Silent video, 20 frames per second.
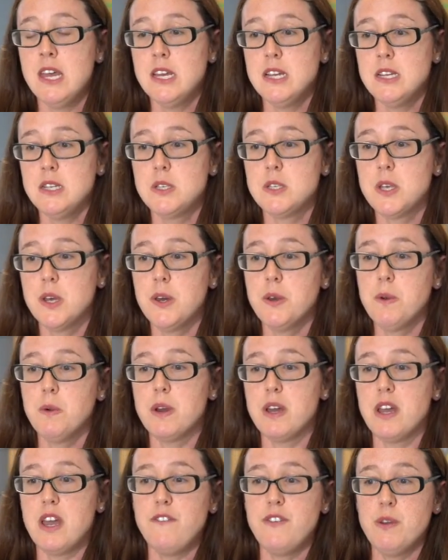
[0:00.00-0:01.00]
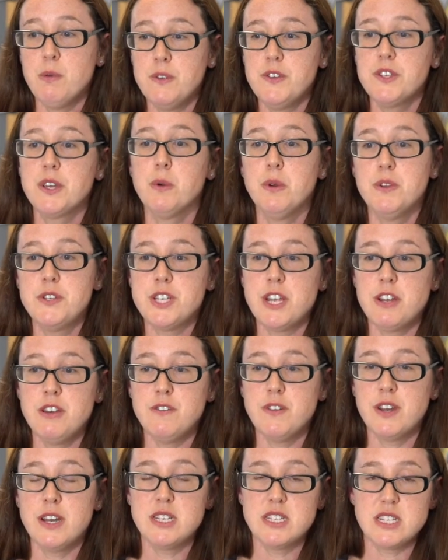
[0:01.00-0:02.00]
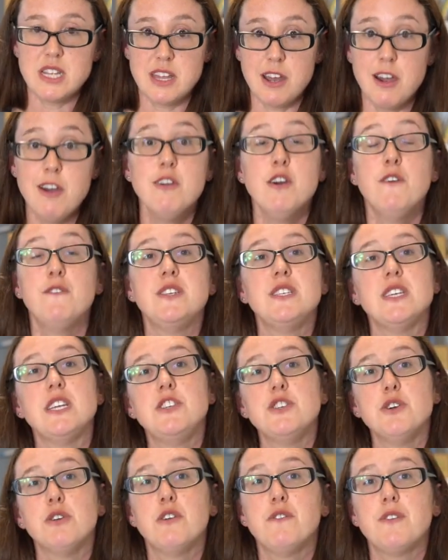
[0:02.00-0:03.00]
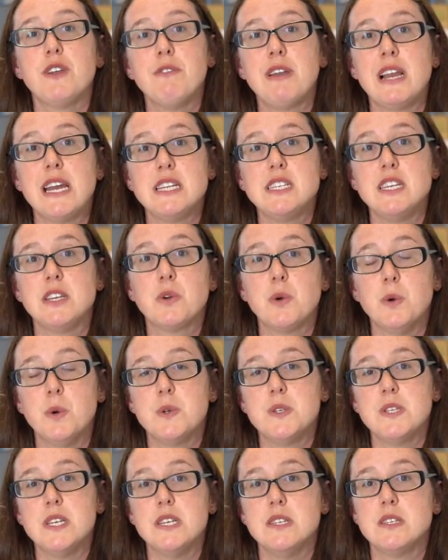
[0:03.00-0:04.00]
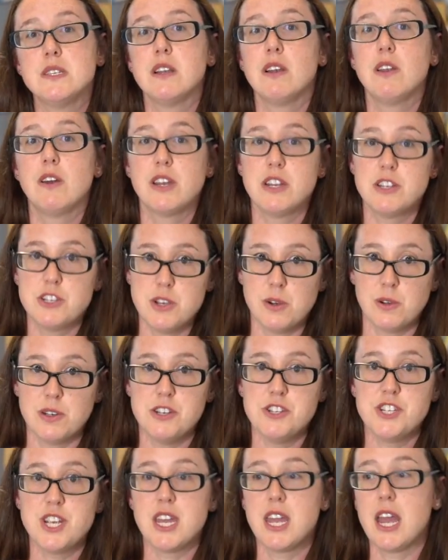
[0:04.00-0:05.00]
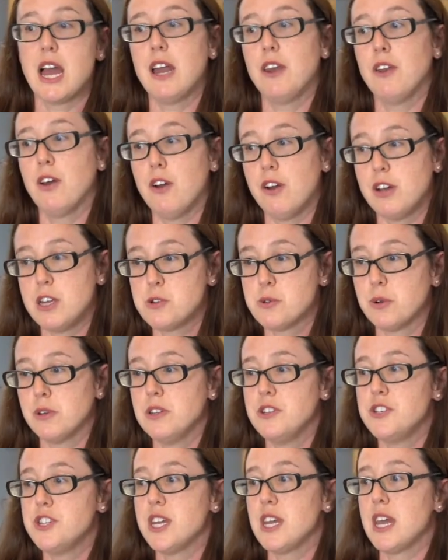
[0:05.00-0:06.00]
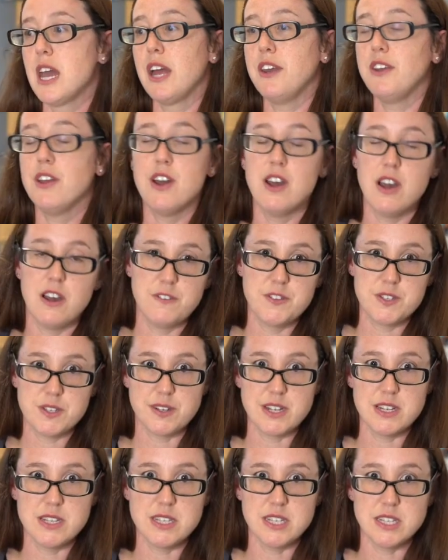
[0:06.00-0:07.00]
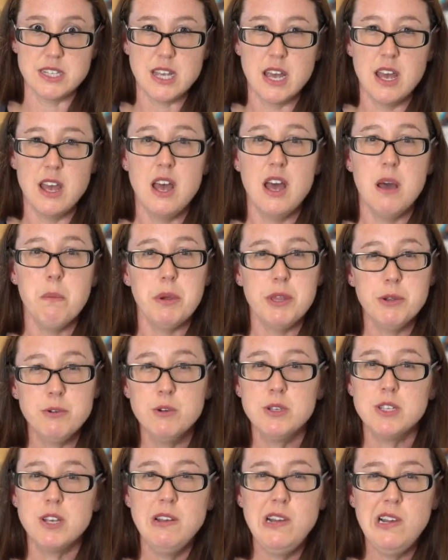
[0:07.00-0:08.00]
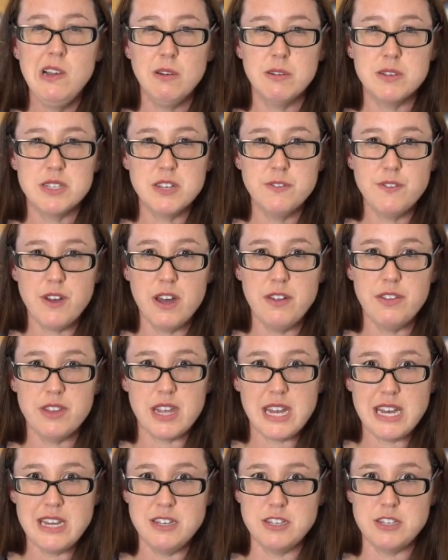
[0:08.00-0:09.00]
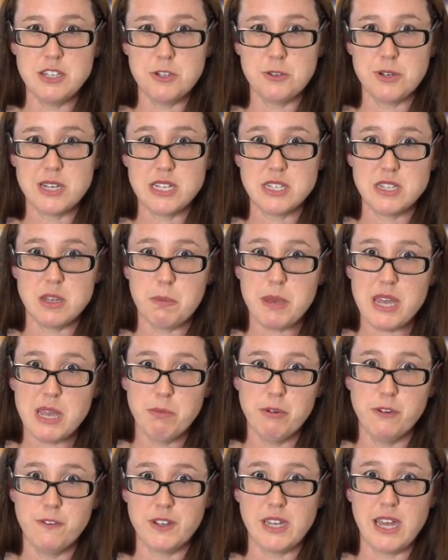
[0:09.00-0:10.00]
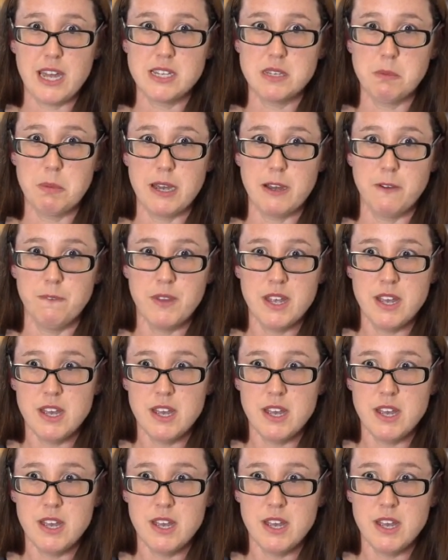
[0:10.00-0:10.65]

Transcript: So if you want to go on to university, there are obviously geography related courses like geology and hydrology and earth sciences, but there are also lots of other industries that people forget about.